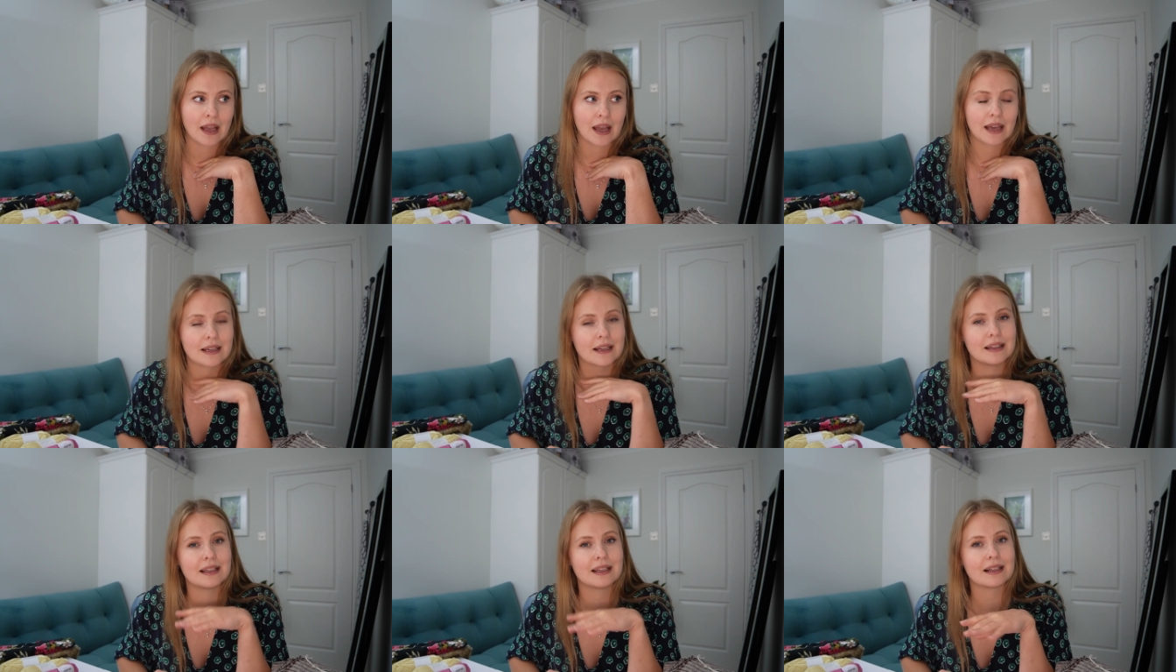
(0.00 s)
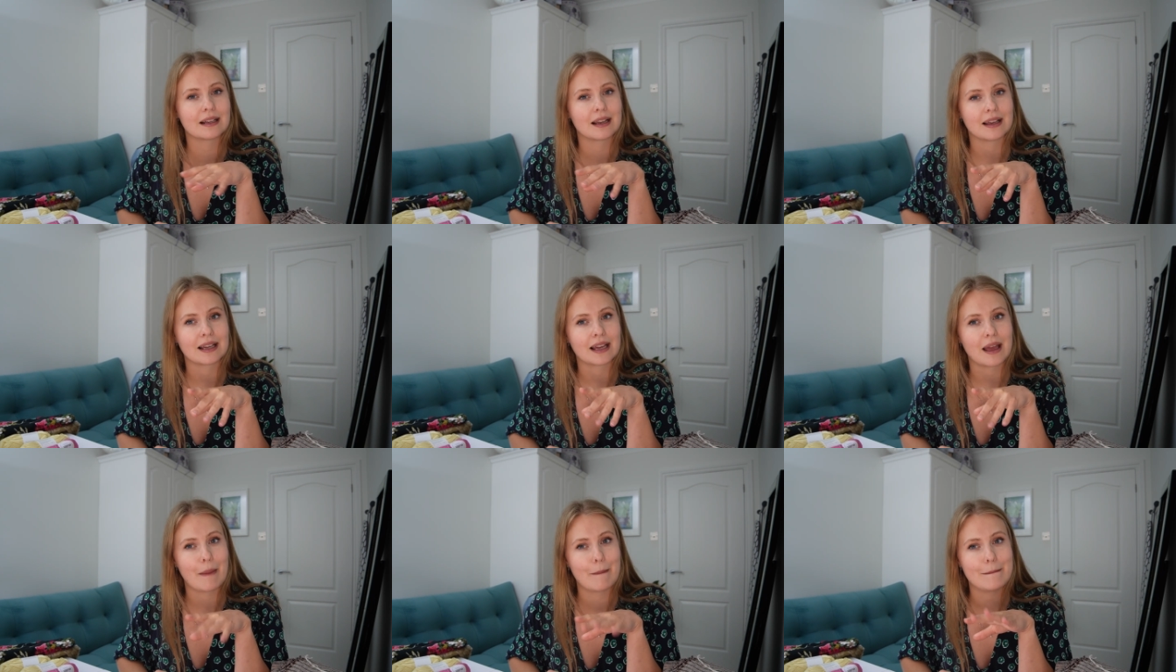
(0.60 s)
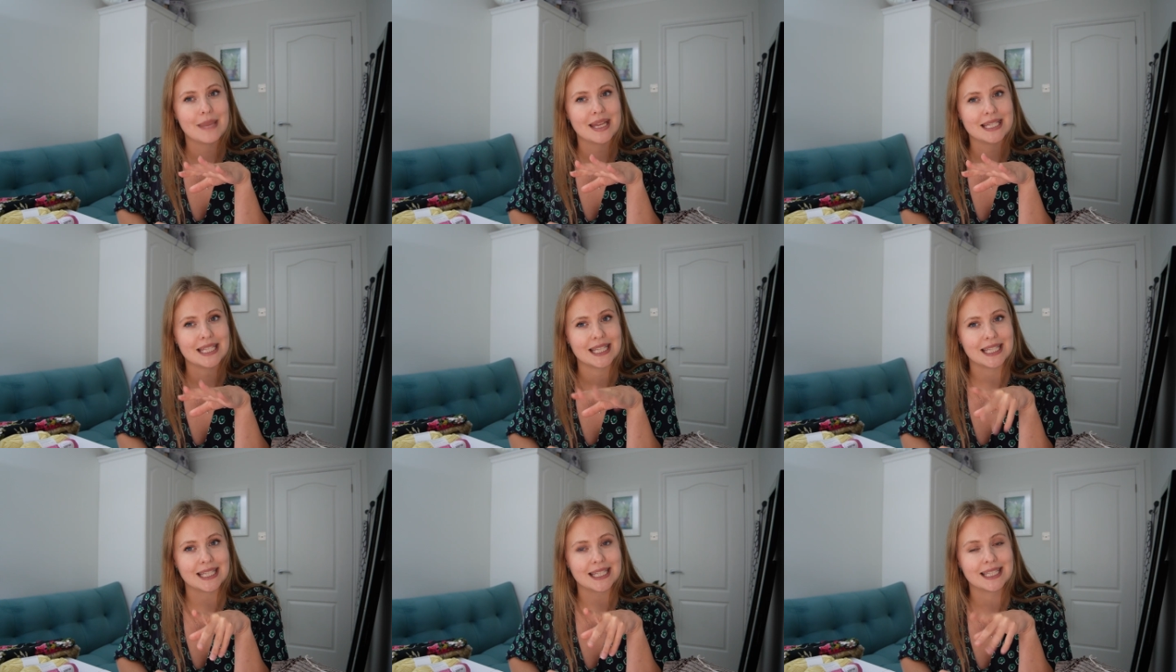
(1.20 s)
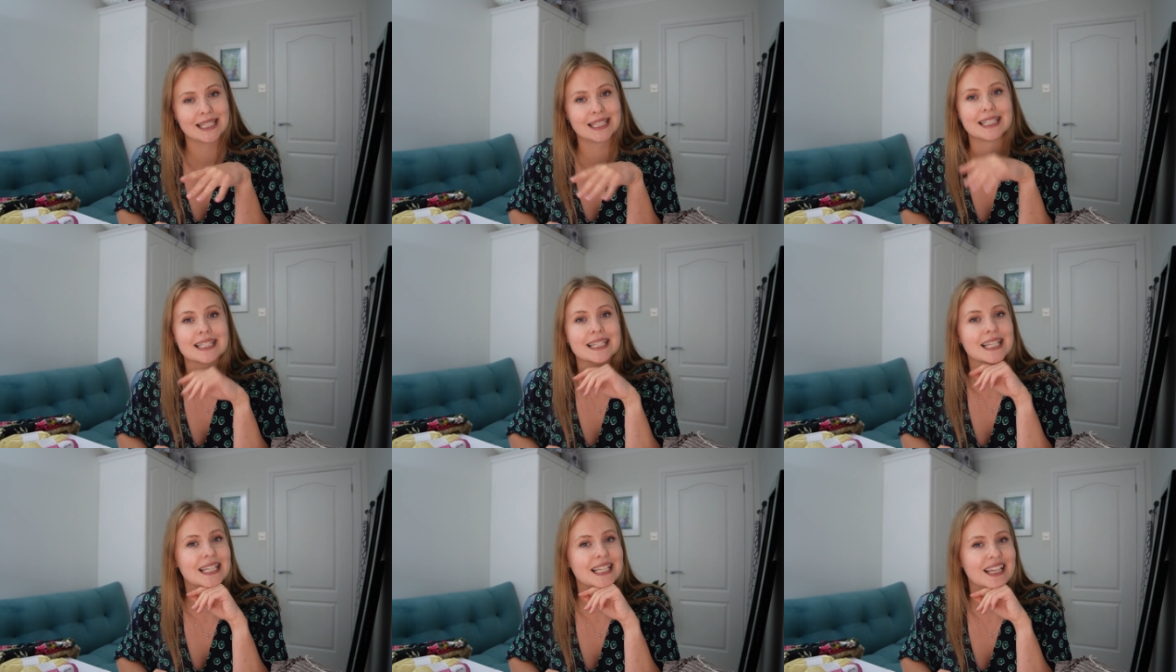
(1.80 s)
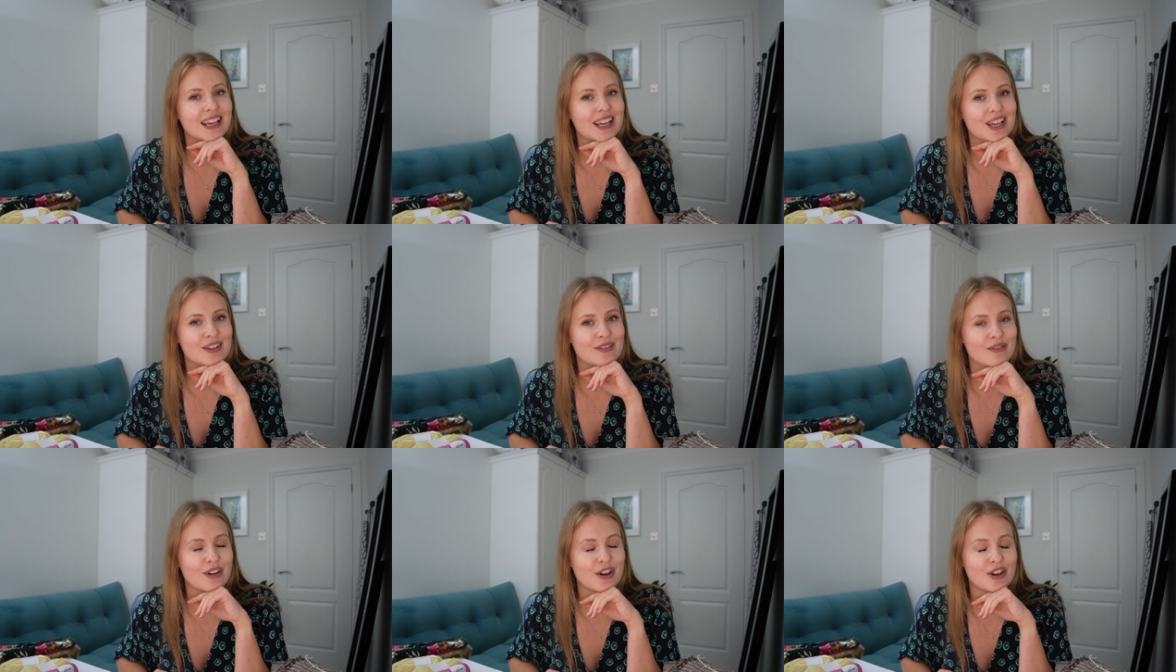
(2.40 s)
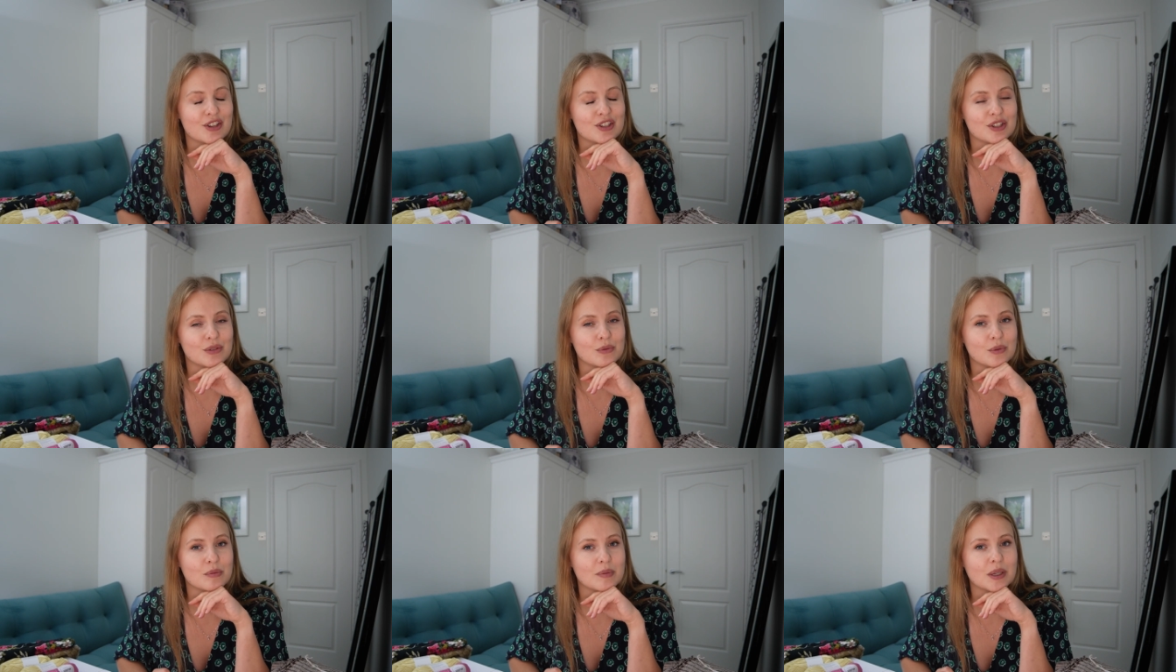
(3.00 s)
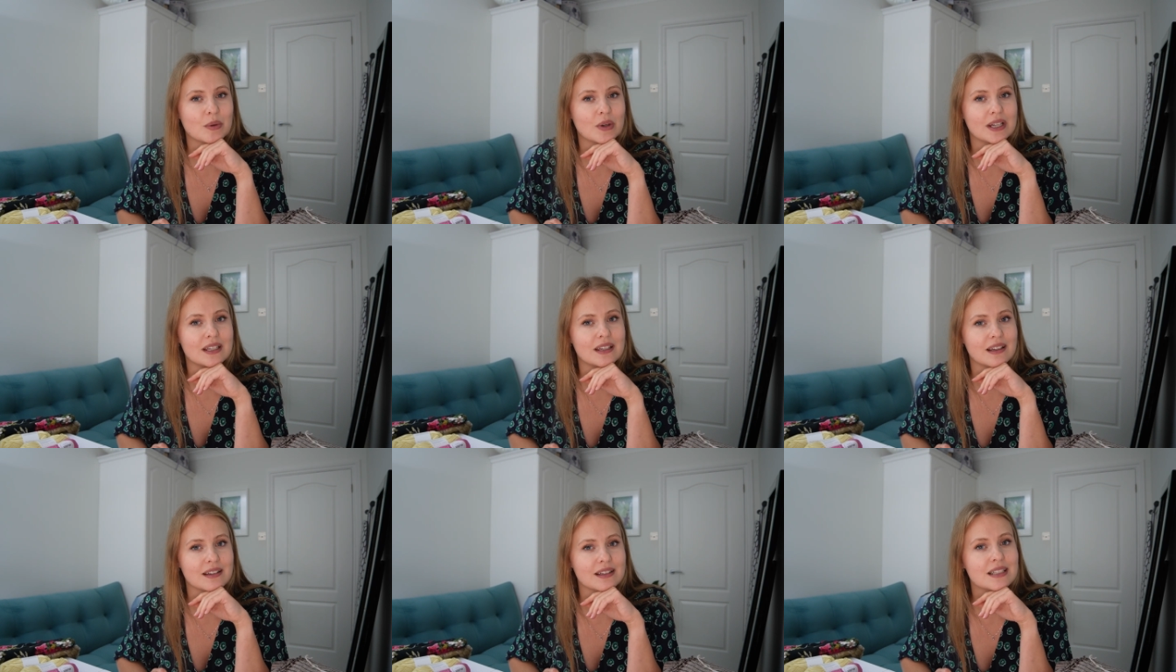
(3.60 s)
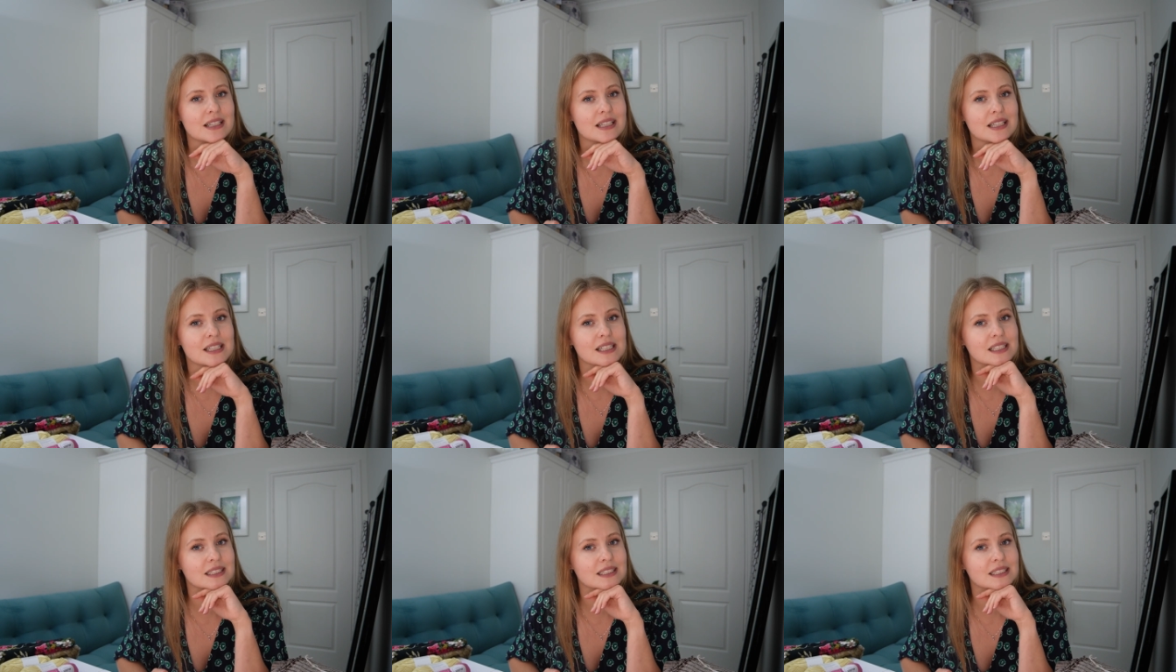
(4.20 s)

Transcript: and I think like a midi version would be quite nice,